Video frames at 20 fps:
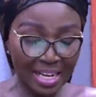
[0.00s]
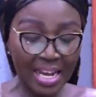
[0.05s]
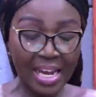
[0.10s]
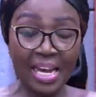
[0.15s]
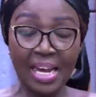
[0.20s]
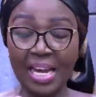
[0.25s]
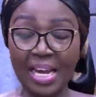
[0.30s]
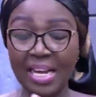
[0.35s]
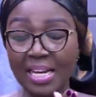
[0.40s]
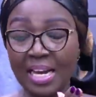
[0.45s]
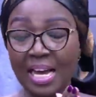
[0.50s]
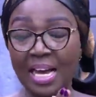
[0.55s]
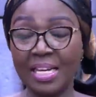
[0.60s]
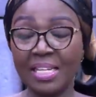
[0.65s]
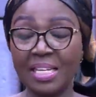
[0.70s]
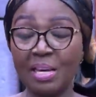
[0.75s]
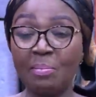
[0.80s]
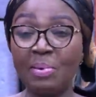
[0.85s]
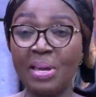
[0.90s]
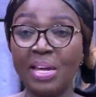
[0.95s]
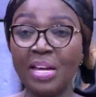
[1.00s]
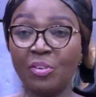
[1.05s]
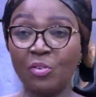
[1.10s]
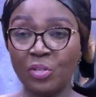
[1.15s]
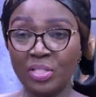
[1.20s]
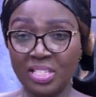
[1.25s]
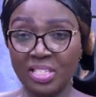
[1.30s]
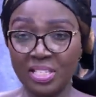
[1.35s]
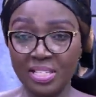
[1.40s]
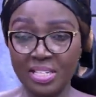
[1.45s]
and ye bear
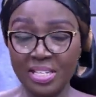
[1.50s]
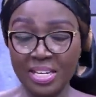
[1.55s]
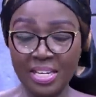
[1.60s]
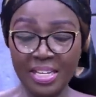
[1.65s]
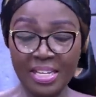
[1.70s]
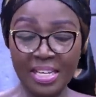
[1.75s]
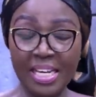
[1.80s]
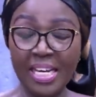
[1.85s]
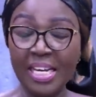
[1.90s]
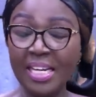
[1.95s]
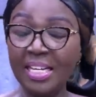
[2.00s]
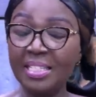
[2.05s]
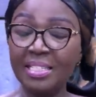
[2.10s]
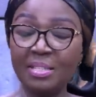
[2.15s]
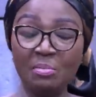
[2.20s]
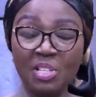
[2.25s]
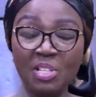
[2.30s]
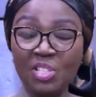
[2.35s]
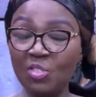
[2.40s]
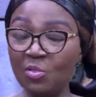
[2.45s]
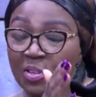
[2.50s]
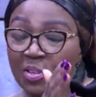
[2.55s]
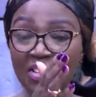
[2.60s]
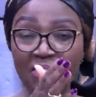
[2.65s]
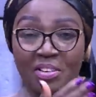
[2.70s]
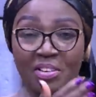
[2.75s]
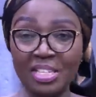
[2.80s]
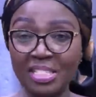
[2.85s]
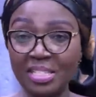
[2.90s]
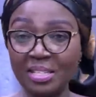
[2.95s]
dotty ye. To mean
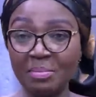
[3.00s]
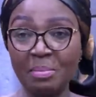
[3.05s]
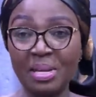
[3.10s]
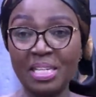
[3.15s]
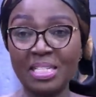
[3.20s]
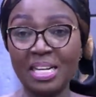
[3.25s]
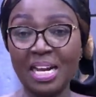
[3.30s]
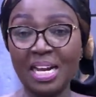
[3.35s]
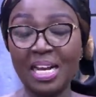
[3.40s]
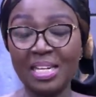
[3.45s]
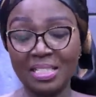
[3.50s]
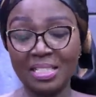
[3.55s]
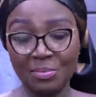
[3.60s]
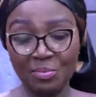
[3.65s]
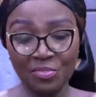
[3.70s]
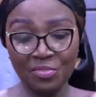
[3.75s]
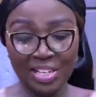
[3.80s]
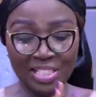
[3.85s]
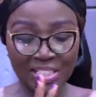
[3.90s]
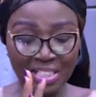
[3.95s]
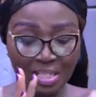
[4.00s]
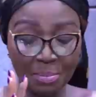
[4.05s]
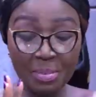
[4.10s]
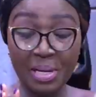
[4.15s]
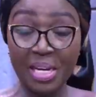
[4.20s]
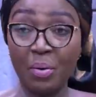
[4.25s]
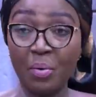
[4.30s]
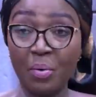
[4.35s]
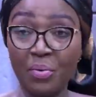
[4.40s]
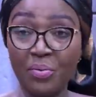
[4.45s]
dressing better, and Tim French him
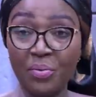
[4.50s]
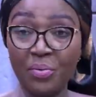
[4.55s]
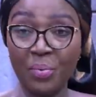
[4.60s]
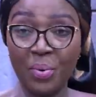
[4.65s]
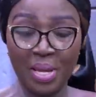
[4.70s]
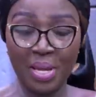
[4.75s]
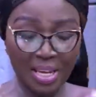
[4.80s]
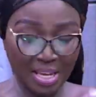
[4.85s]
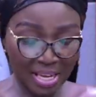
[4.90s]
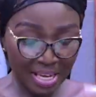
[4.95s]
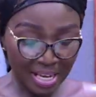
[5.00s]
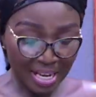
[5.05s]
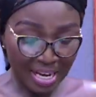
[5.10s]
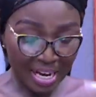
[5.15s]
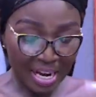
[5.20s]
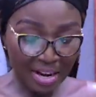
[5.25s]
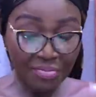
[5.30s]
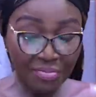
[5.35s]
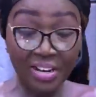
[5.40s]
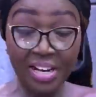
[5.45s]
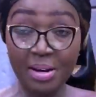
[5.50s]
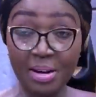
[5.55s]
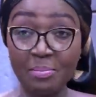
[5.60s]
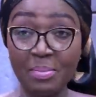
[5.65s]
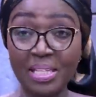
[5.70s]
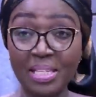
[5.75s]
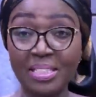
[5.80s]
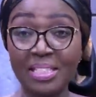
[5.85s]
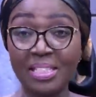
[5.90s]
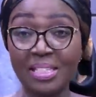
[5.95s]
in our chewy. African
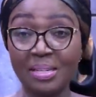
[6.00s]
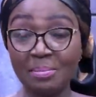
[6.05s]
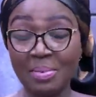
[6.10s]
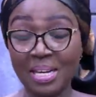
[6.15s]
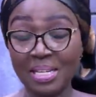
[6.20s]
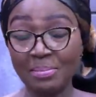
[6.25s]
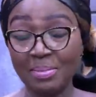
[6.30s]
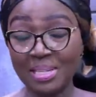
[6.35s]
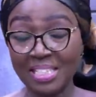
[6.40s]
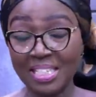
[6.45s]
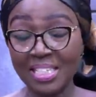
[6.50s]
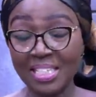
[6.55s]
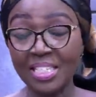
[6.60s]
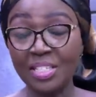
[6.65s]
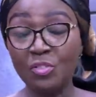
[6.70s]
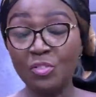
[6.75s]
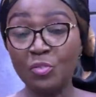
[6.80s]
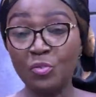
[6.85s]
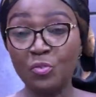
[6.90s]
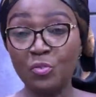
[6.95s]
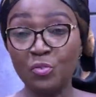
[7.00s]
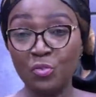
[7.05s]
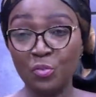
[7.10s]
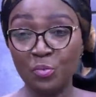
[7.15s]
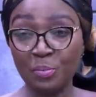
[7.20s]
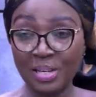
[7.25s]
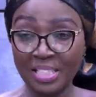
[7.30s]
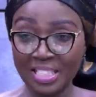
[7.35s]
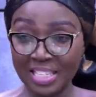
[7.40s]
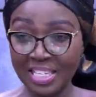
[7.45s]
month and my satin tuntum,
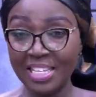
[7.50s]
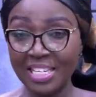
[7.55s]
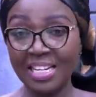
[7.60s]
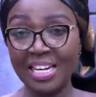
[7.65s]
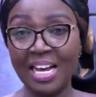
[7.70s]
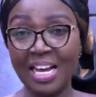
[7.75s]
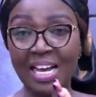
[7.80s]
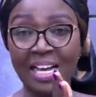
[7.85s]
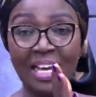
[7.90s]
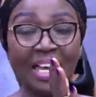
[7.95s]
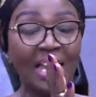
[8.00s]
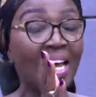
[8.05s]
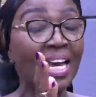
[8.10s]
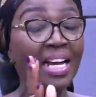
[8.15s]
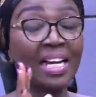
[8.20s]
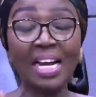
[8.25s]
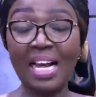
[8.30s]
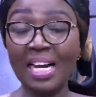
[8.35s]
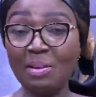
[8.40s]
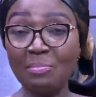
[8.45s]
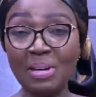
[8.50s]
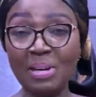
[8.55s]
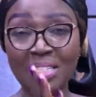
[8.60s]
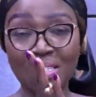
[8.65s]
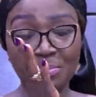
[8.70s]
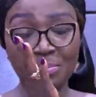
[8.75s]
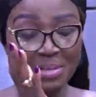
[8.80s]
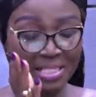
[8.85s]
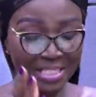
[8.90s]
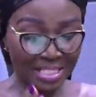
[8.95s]
but Nina, Ghana month
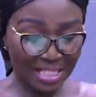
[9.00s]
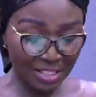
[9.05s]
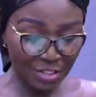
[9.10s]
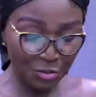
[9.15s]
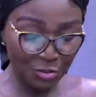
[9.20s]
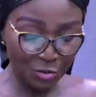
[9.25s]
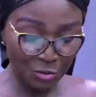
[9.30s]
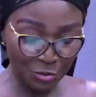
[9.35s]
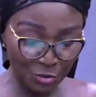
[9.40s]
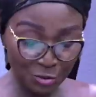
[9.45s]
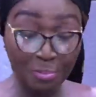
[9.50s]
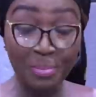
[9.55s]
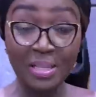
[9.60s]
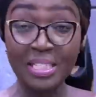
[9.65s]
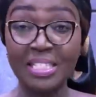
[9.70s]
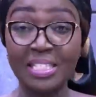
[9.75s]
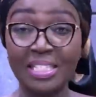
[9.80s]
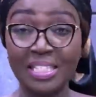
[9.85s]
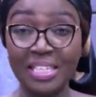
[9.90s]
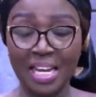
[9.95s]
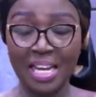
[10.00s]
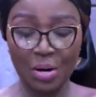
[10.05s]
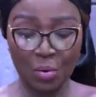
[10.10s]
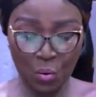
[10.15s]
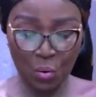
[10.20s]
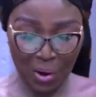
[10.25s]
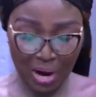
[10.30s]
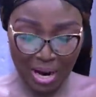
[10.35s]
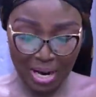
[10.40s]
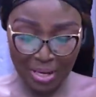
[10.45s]
and my satin tuntum, but ye
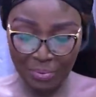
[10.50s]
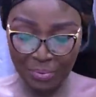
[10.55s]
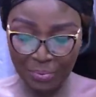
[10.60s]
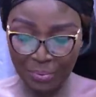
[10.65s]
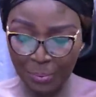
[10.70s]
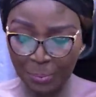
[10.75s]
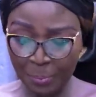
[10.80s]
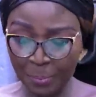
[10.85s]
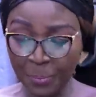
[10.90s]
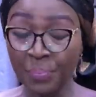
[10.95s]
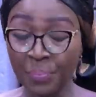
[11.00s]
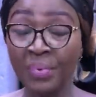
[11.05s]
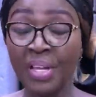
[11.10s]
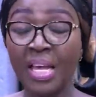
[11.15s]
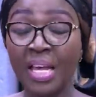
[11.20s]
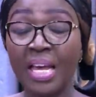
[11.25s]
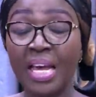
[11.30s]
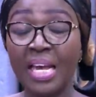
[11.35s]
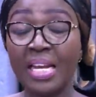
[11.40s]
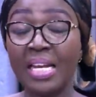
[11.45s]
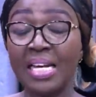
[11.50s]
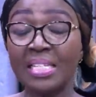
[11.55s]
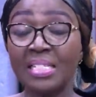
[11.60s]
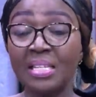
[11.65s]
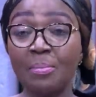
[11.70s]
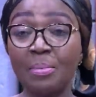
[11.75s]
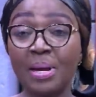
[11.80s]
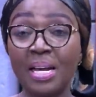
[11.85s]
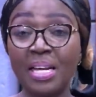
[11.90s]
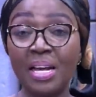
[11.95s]
acquire no. And now
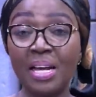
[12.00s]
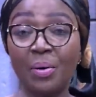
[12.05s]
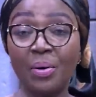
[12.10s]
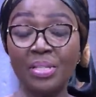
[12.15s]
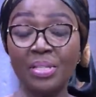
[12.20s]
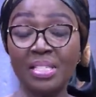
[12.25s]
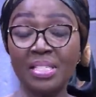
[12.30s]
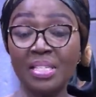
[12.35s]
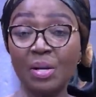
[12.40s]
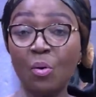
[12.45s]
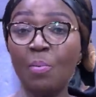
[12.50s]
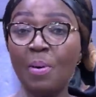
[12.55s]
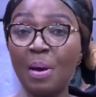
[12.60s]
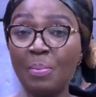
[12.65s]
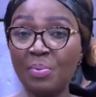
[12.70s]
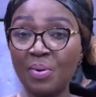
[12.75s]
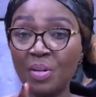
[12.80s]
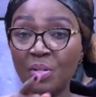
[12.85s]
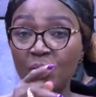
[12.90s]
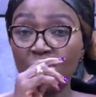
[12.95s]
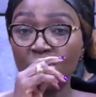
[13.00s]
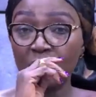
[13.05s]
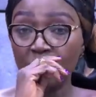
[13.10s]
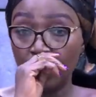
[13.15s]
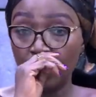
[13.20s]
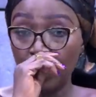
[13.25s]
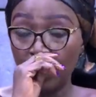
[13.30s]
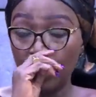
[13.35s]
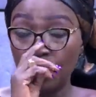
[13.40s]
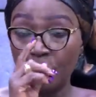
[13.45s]
some my dad honour said, Oh, Bepinus, so
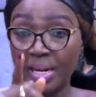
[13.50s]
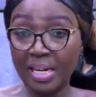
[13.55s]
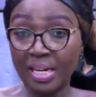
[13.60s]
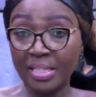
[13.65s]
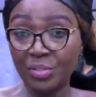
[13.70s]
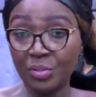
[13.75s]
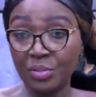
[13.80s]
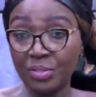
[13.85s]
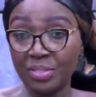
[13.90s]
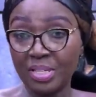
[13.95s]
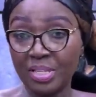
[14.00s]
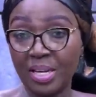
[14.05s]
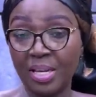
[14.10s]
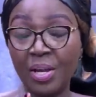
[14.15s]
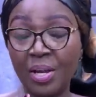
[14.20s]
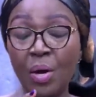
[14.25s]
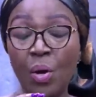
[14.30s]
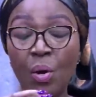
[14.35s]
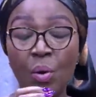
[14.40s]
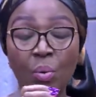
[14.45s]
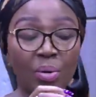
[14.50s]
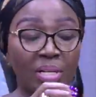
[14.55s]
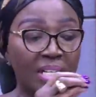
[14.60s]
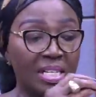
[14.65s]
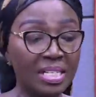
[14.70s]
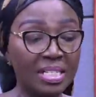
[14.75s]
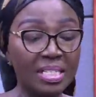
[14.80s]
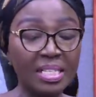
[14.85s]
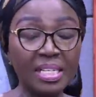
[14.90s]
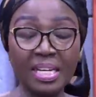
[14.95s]
couldn't be catch or say, or
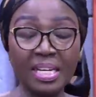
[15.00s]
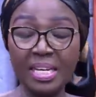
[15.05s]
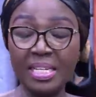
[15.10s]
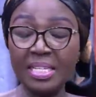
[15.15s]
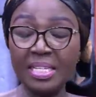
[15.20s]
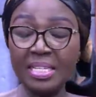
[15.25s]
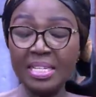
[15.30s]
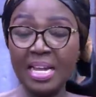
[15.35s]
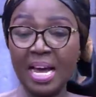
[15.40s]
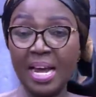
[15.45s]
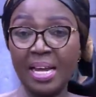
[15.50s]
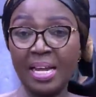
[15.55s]
didn't see ye die.